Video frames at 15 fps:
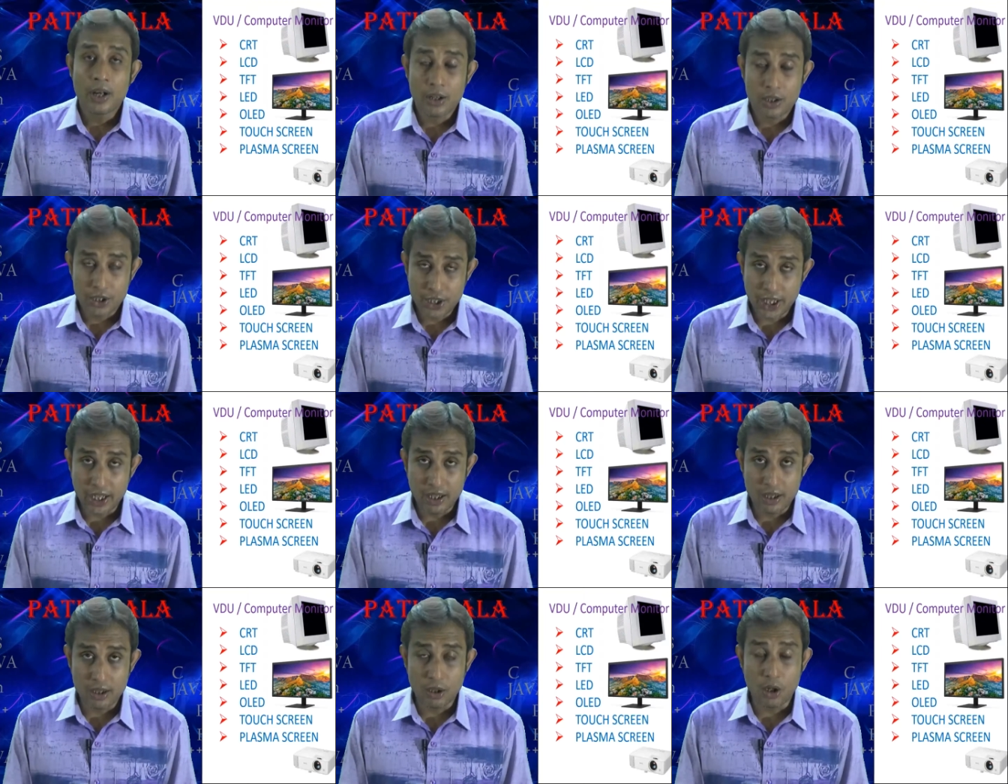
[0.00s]

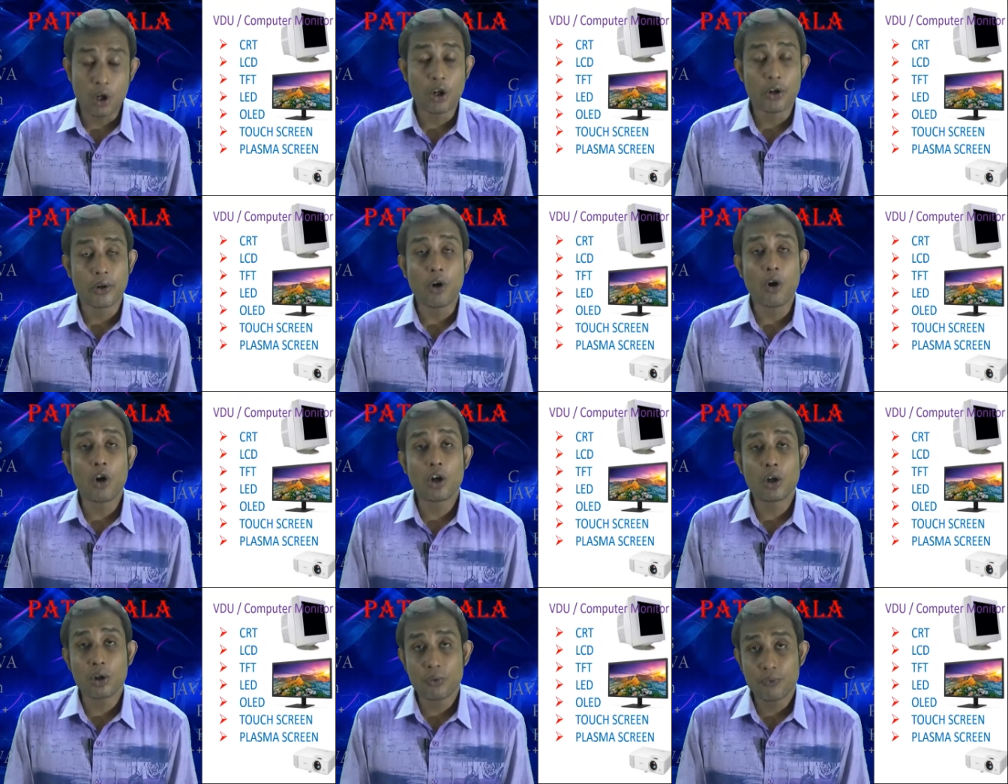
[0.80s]

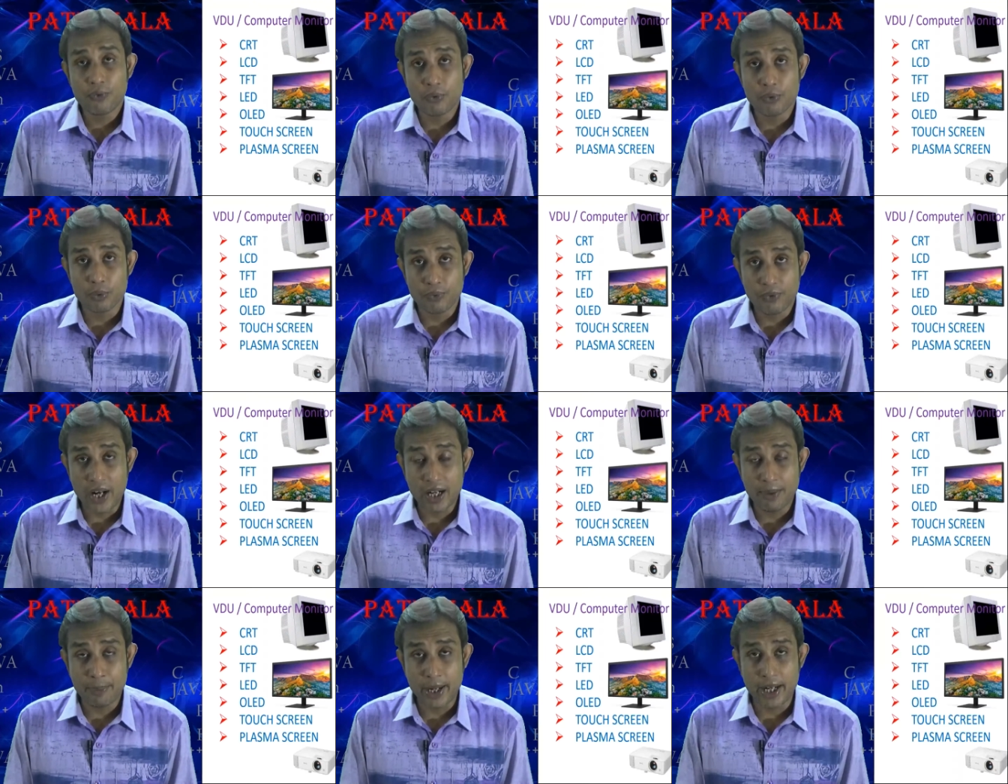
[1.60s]
all
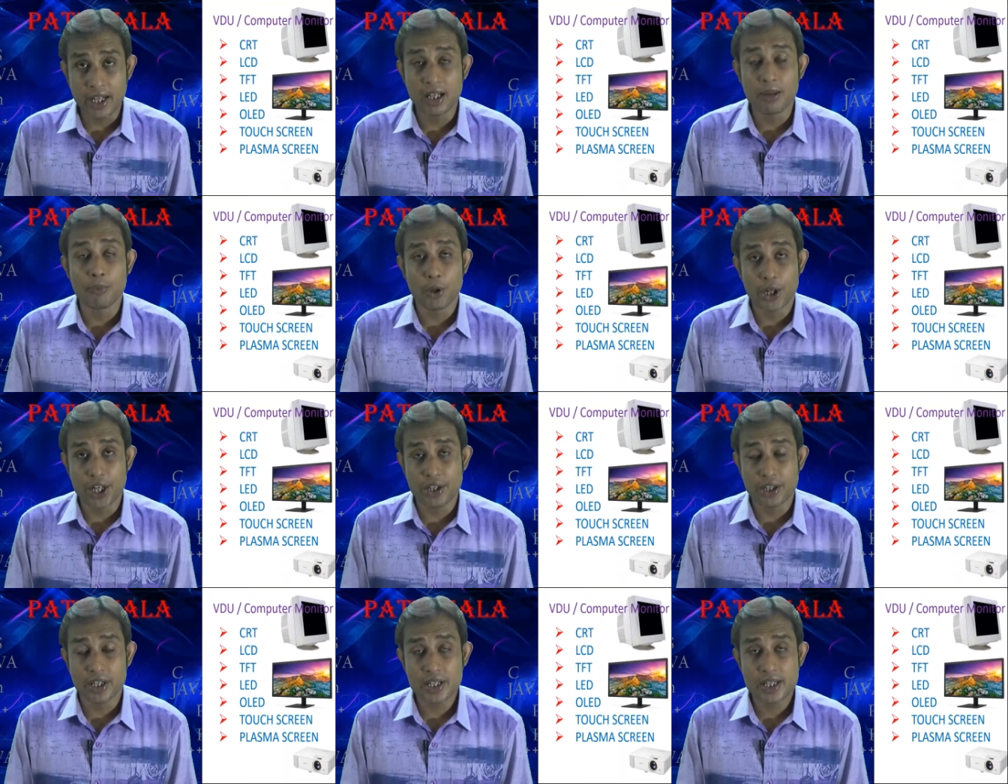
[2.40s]
flat panel
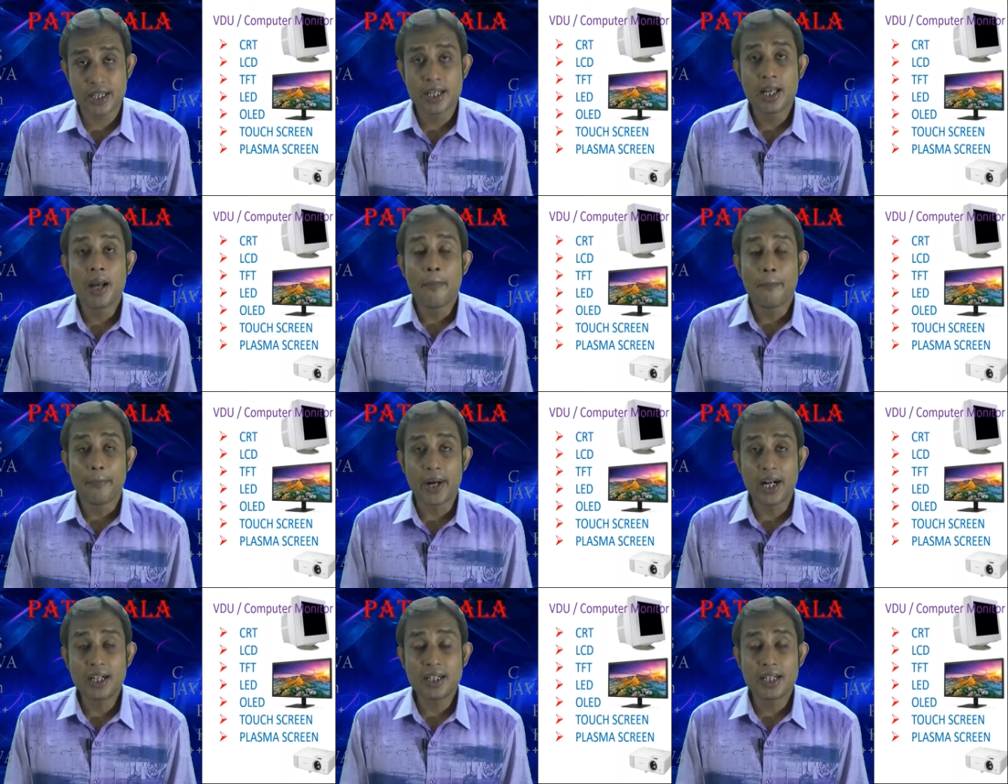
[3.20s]
monitors,
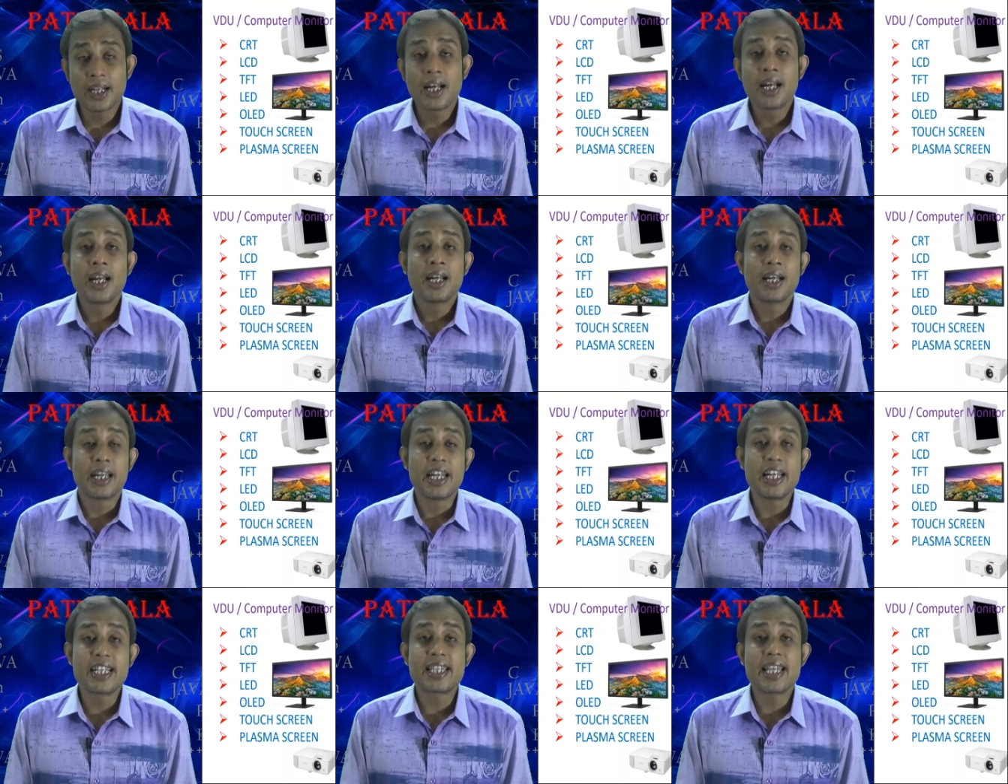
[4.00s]
but
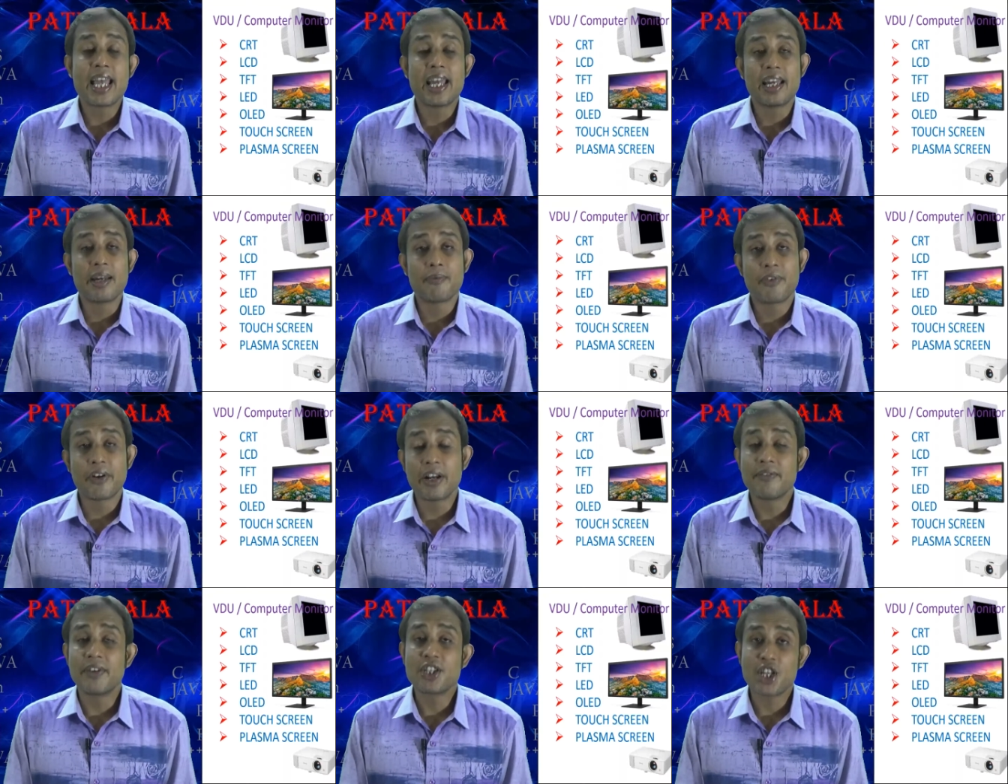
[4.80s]
it's
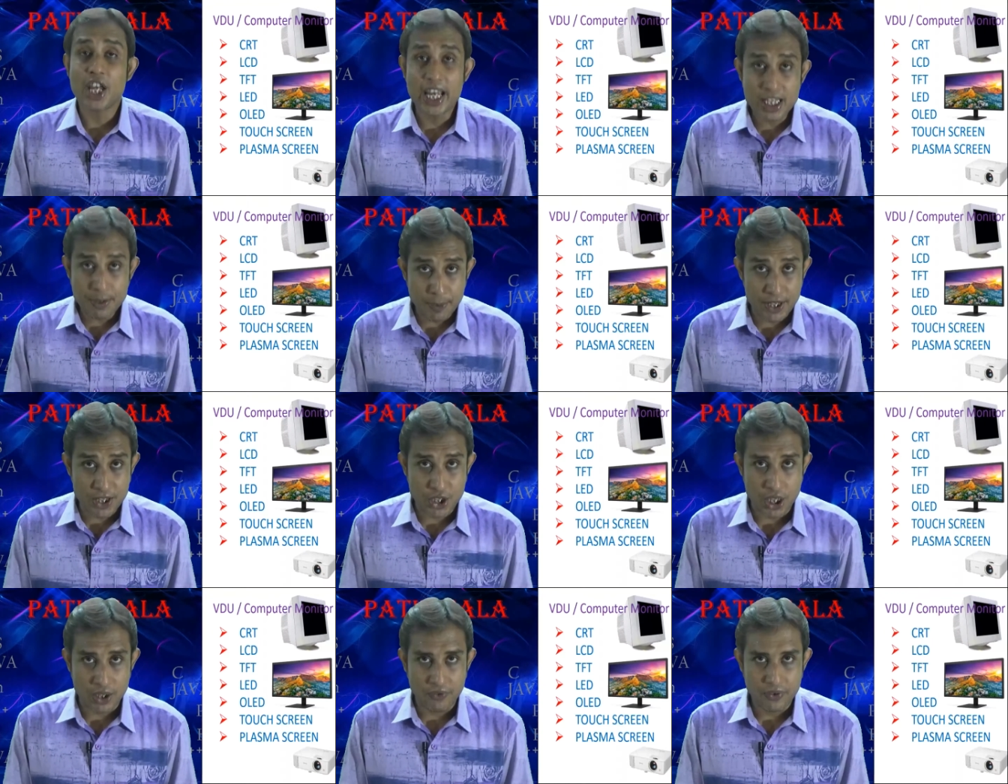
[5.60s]
very much
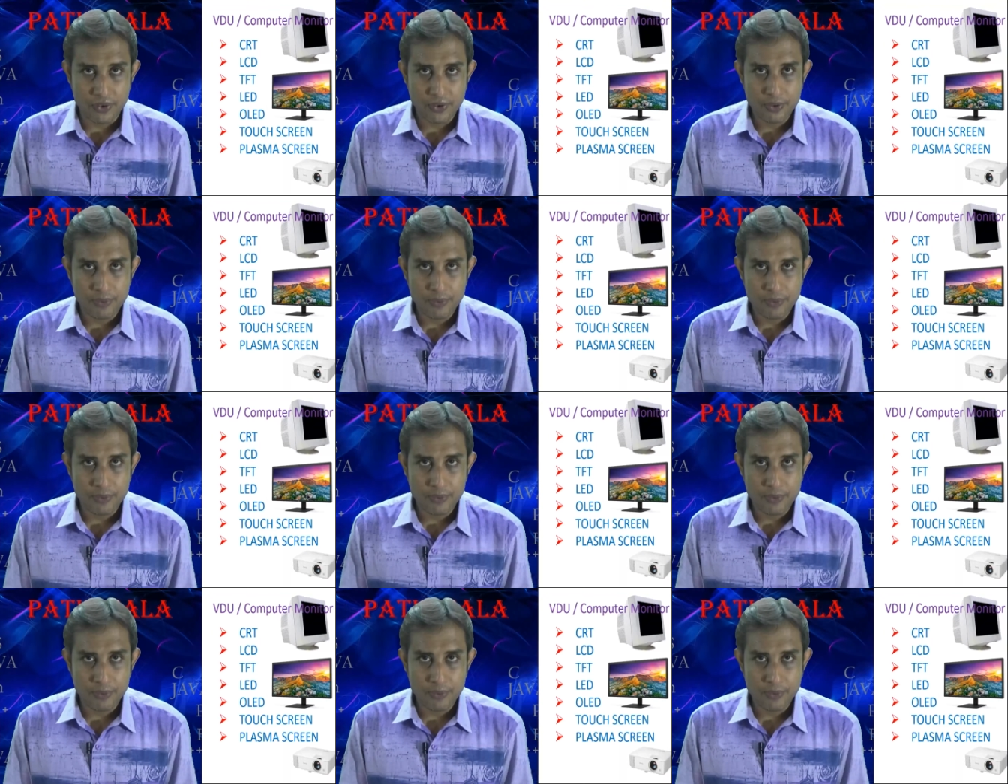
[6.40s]
expensive.